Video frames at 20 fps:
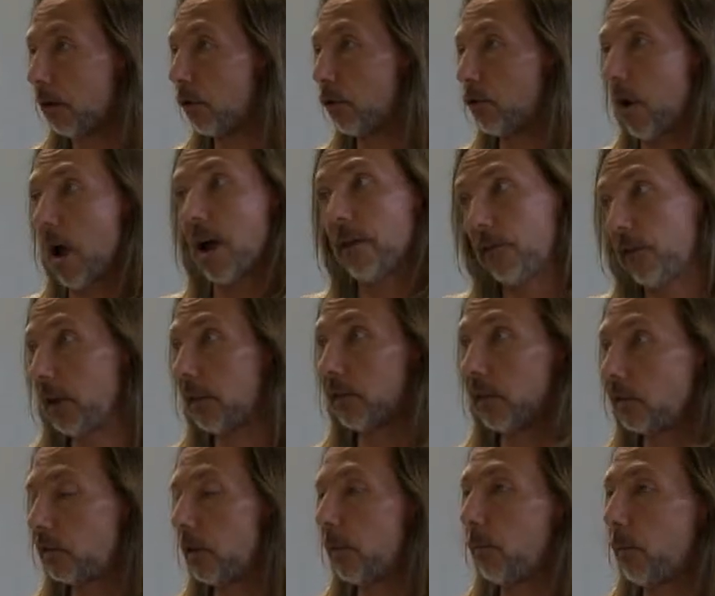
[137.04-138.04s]
graphics
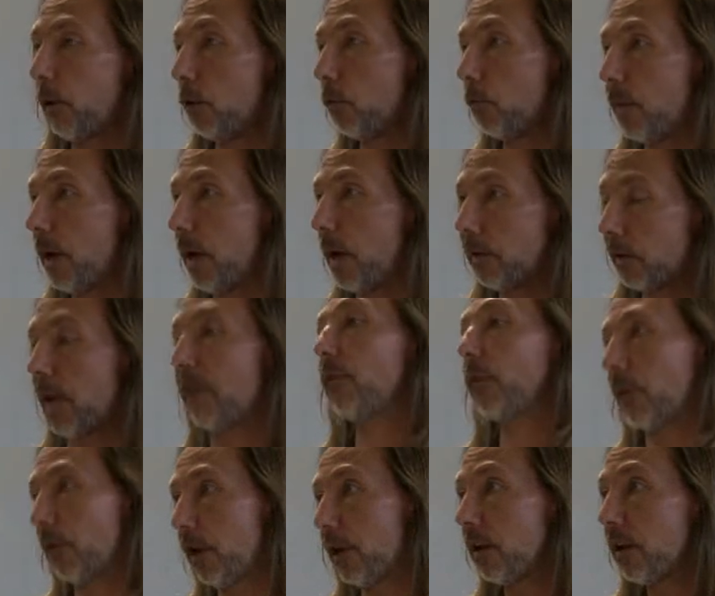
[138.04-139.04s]
and CPU-based
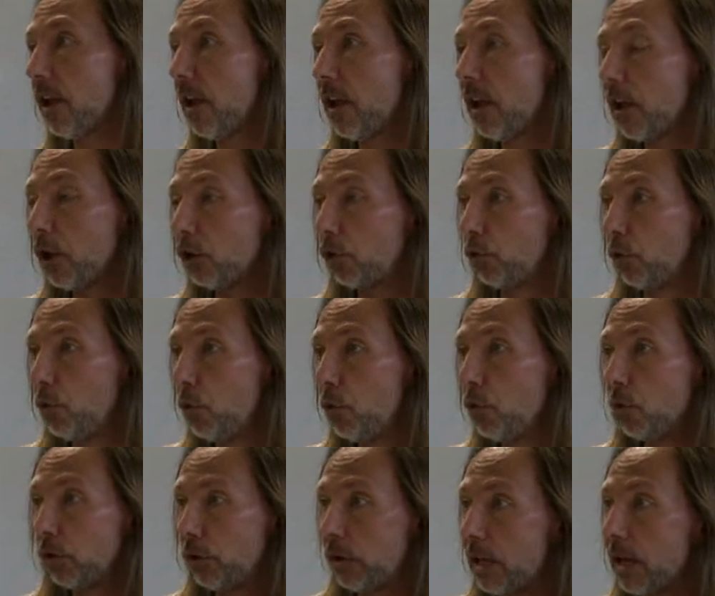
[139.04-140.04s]
everything
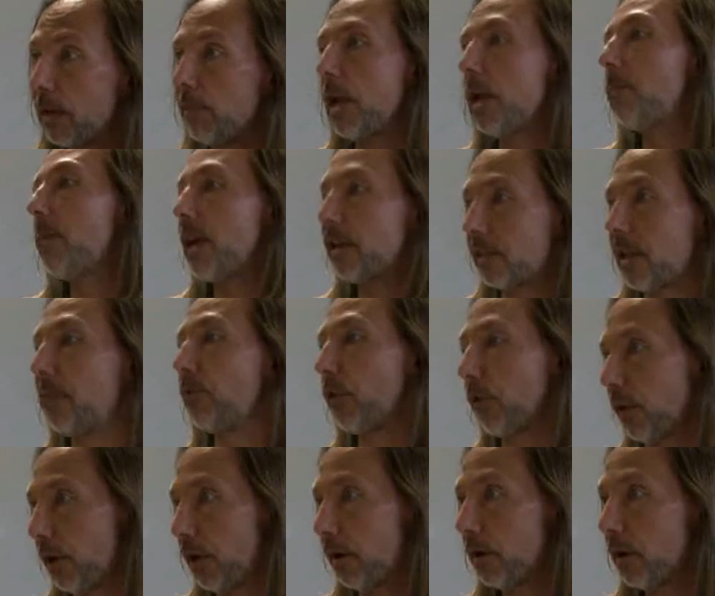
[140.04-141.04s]
to DMA-based
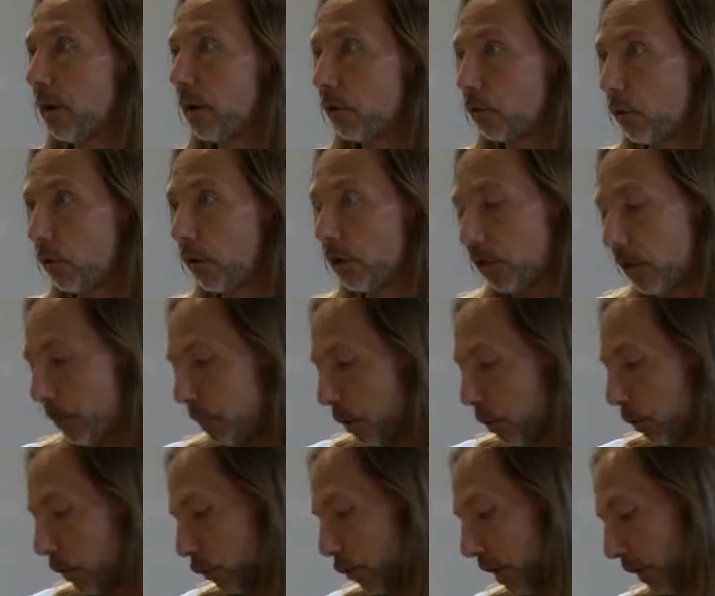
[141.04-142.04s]
everything. So the
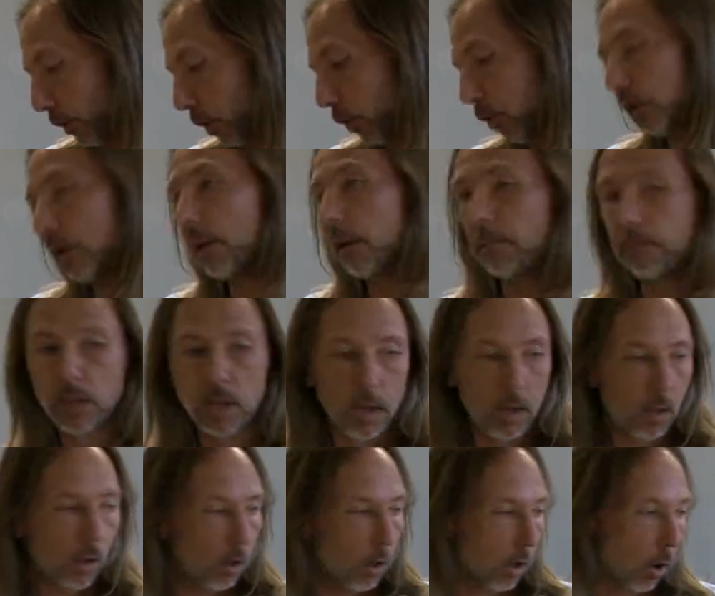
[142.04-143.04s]
CPU is just on the
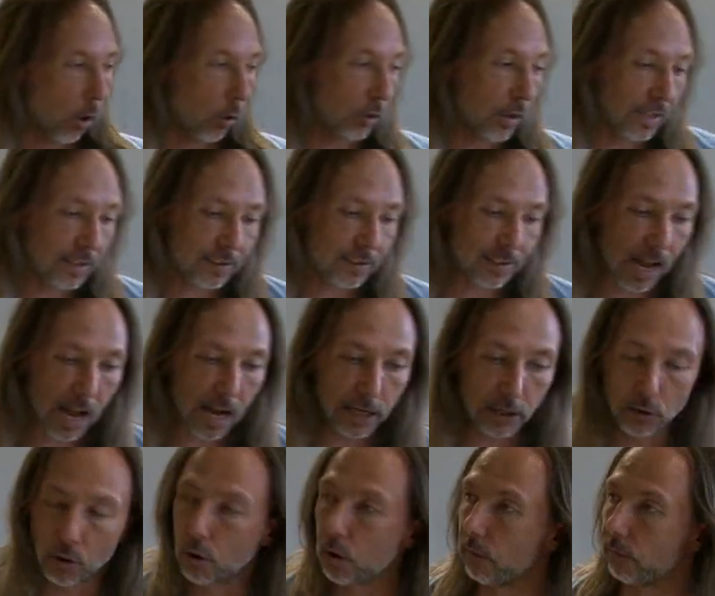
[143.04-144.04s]
on the
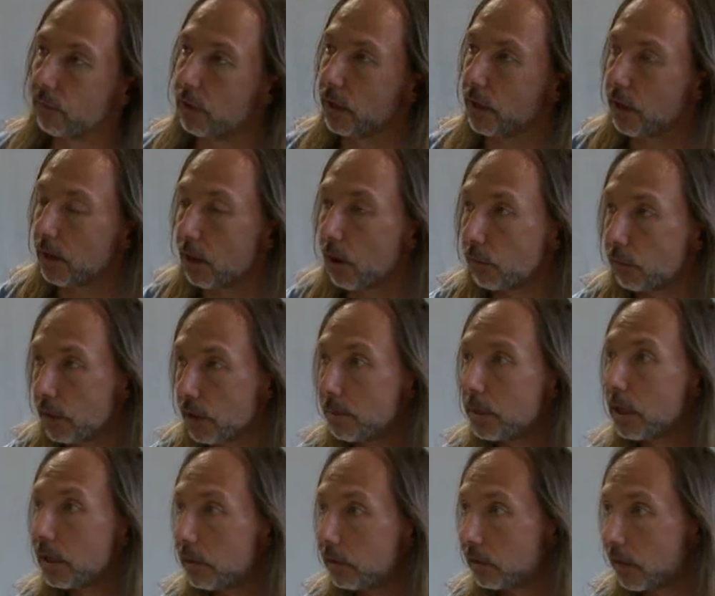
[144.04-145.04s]
side of the of the
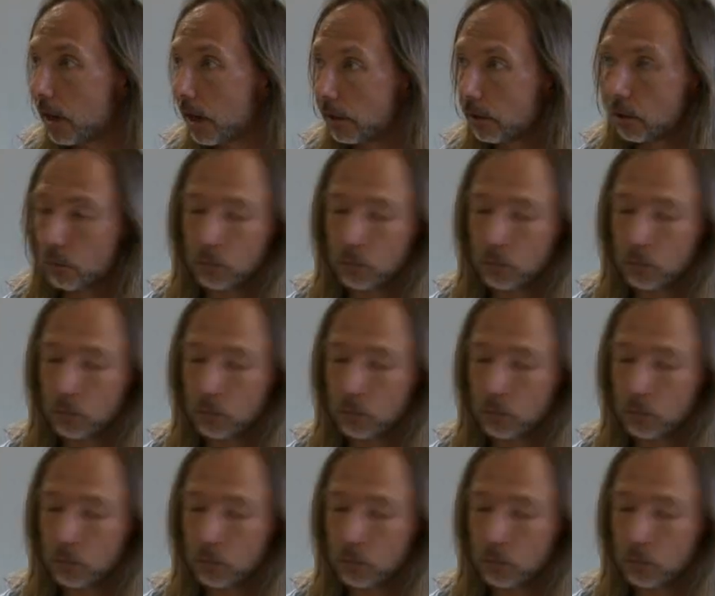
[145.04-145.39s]
Amiga design.